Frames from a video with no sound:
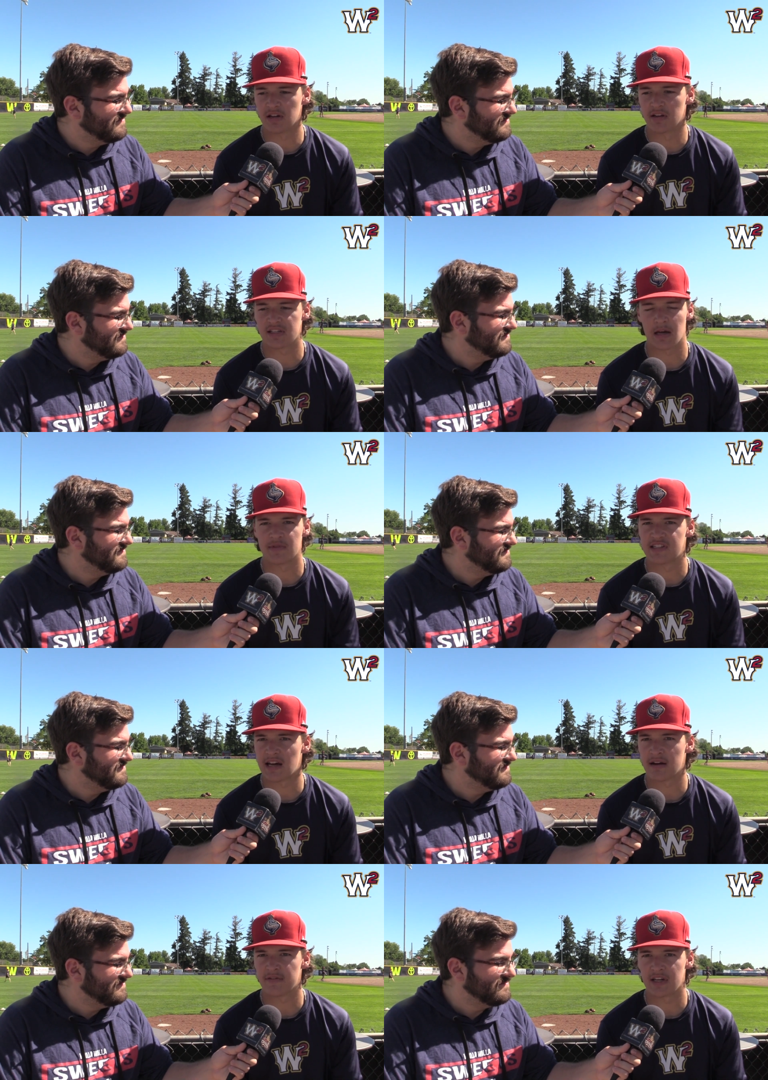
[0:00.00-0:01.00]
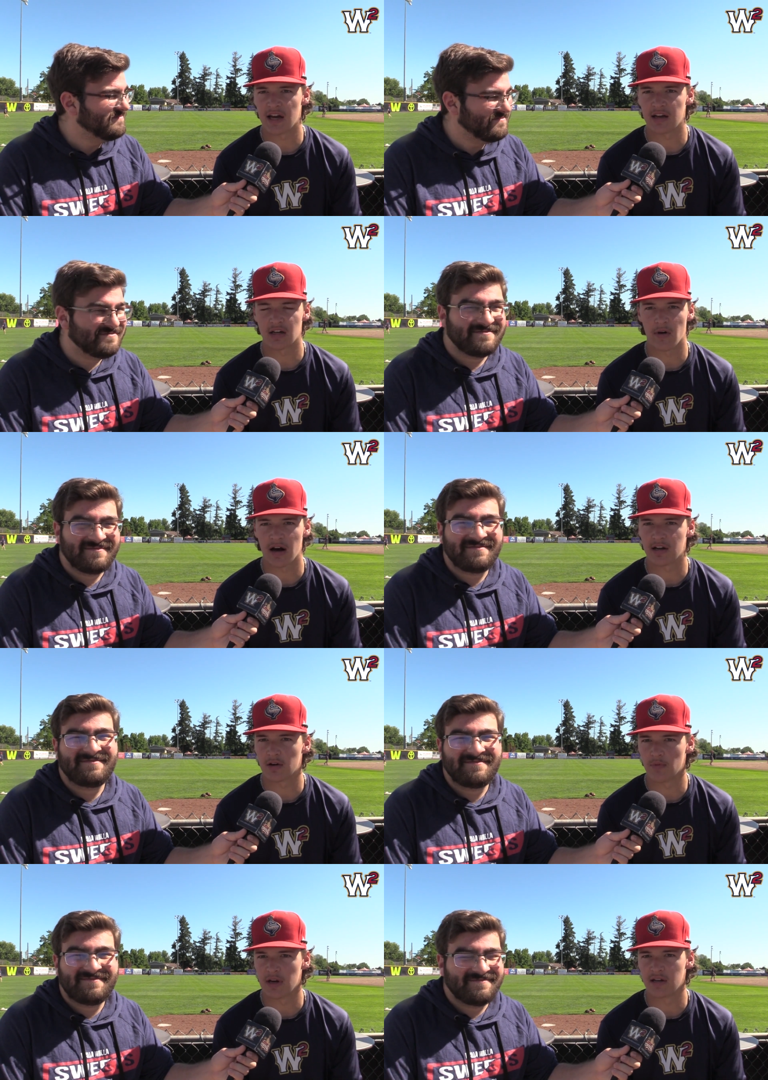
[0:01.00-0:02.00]
Speaker 1: still the same intent every day to go out here
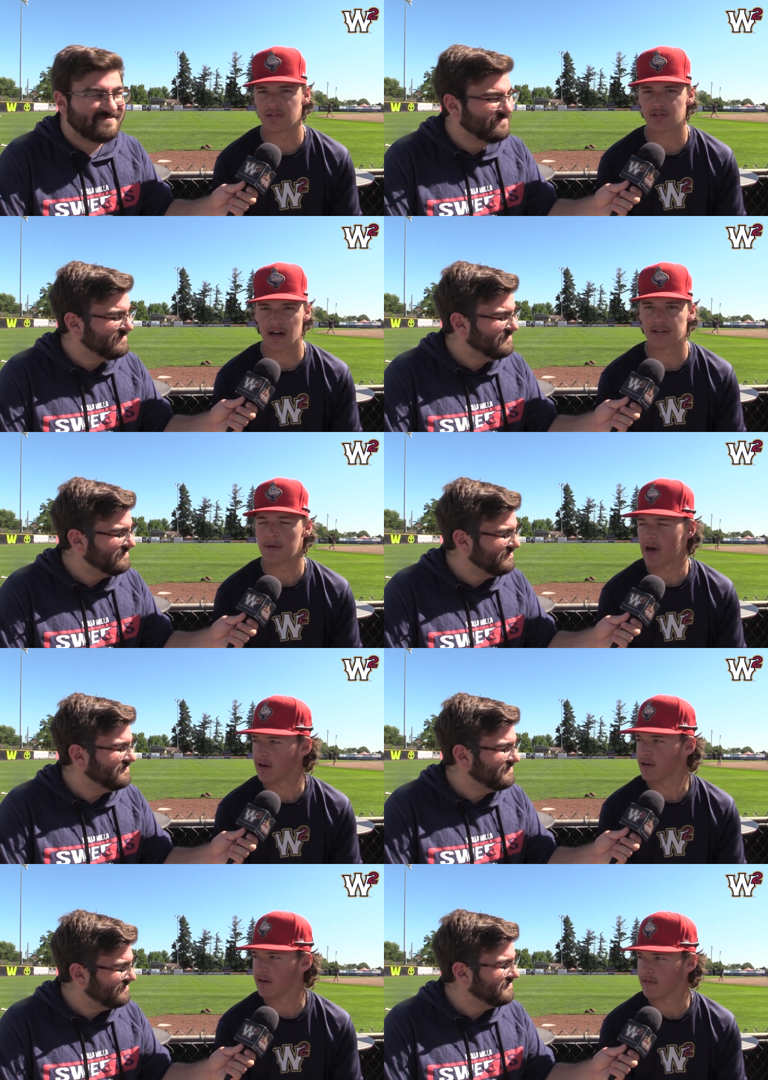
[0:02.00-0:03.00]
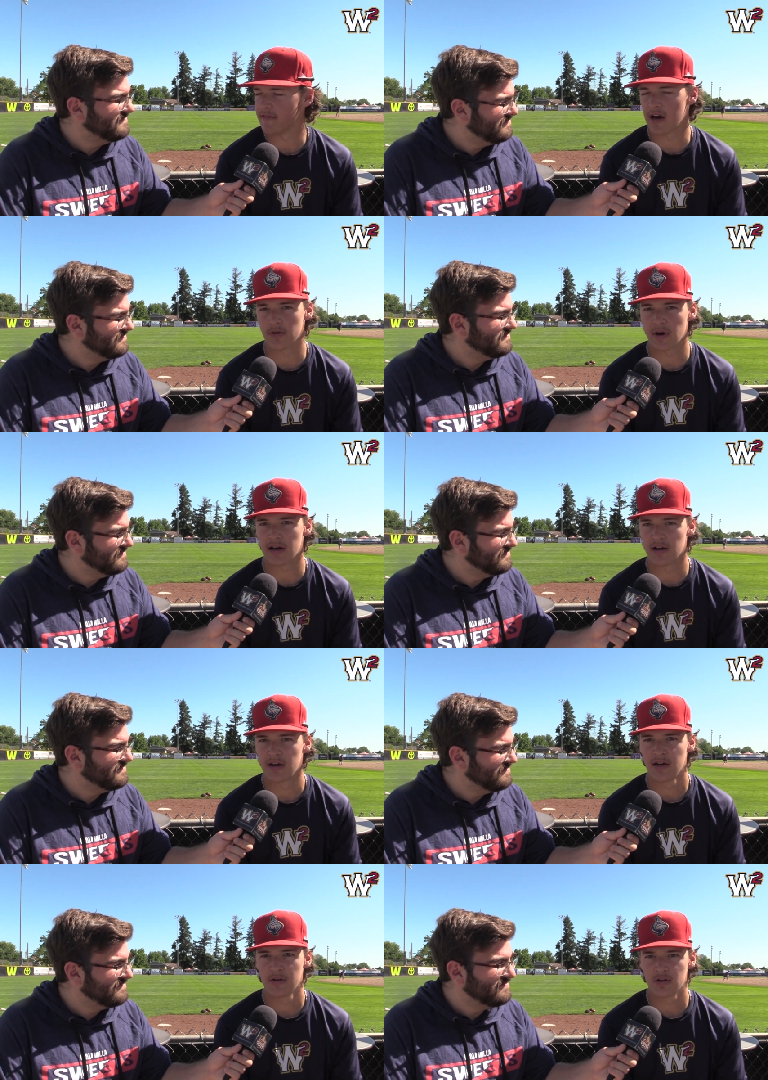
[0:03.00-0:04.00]
and win, try to get better, and find a way to
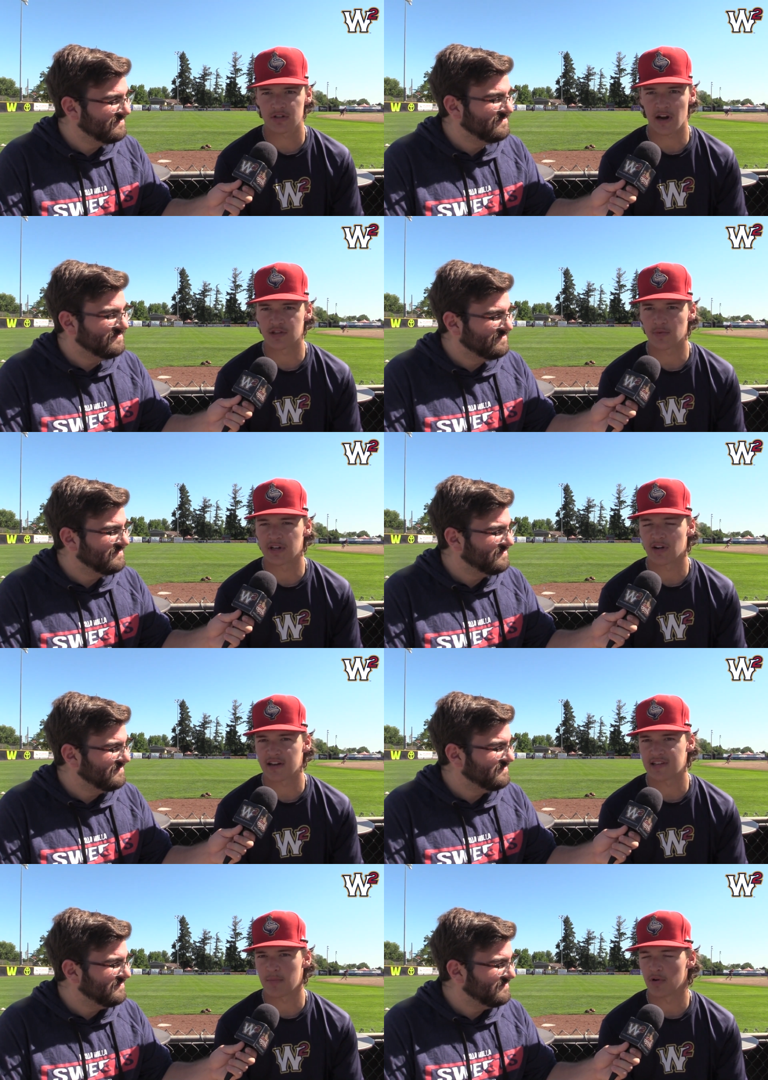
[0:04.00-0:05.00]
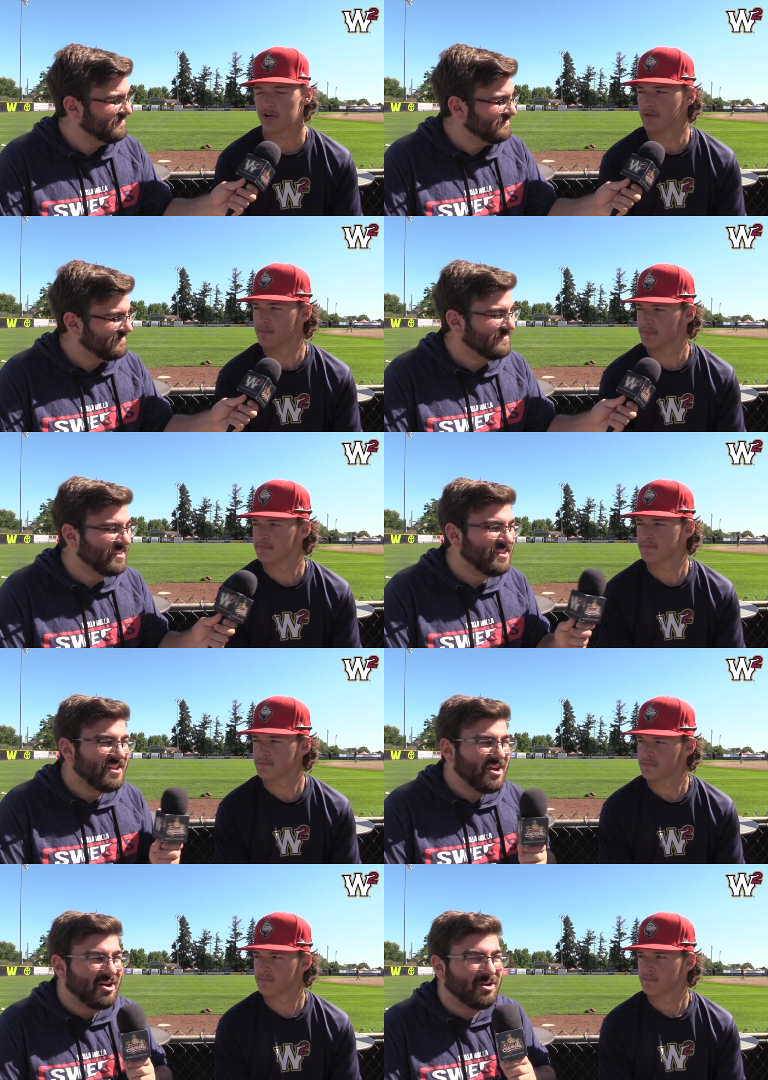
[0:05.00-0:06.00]
scratch a win across that board.
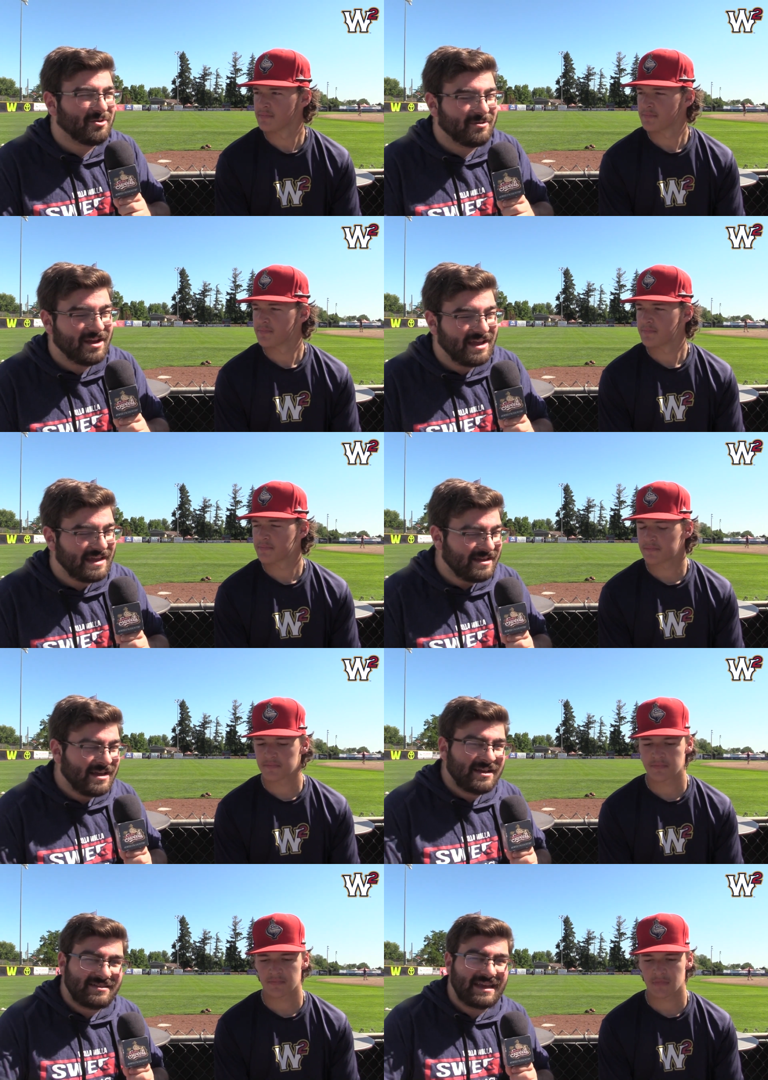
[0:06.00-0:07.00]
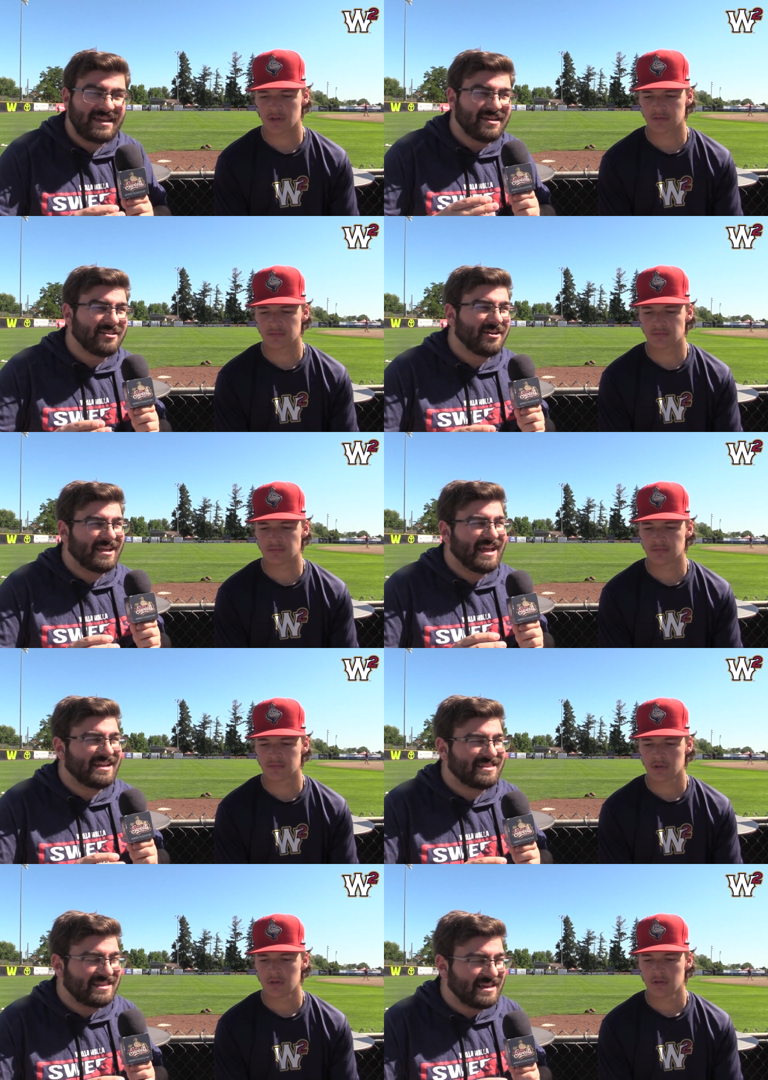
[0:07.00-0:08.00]
Speaker 2: All right. Taking a look
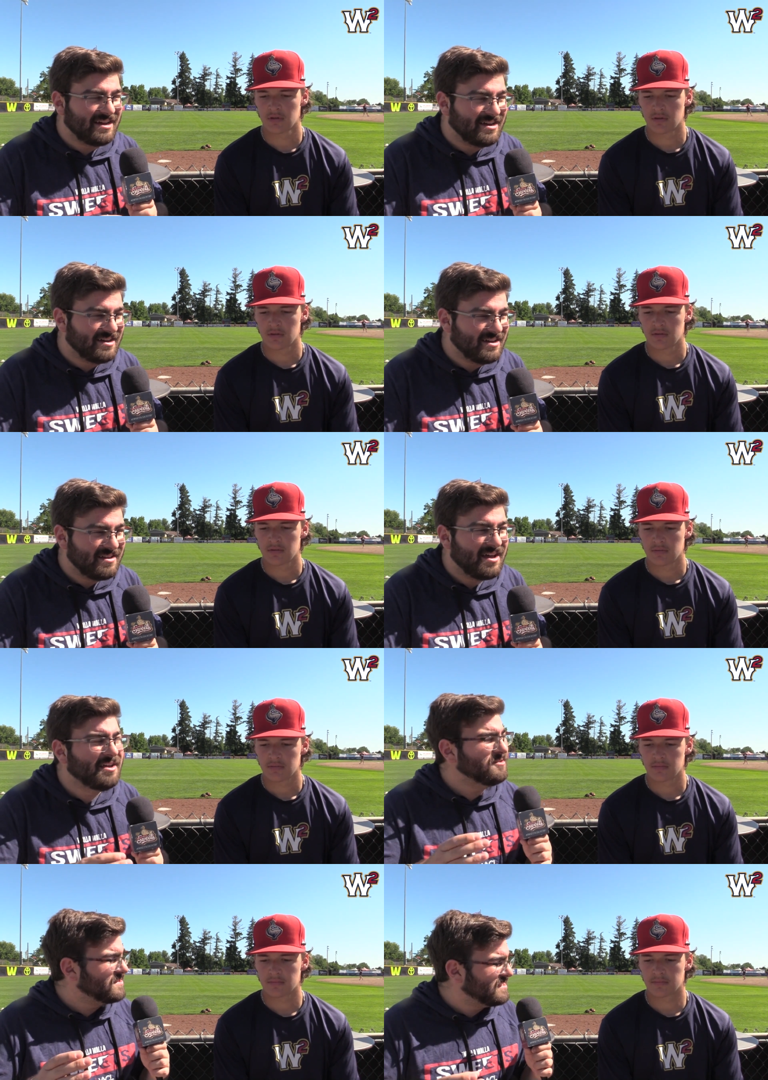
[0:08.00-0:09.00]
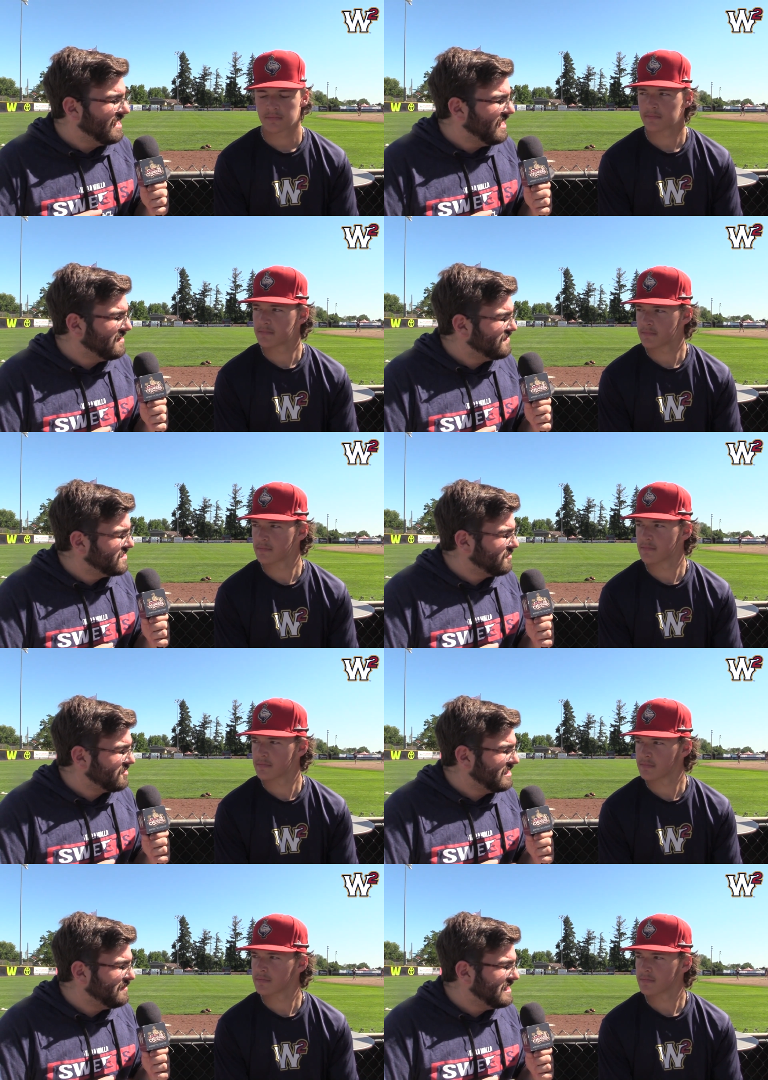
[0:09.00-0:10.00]
at the uh, other side of Summer League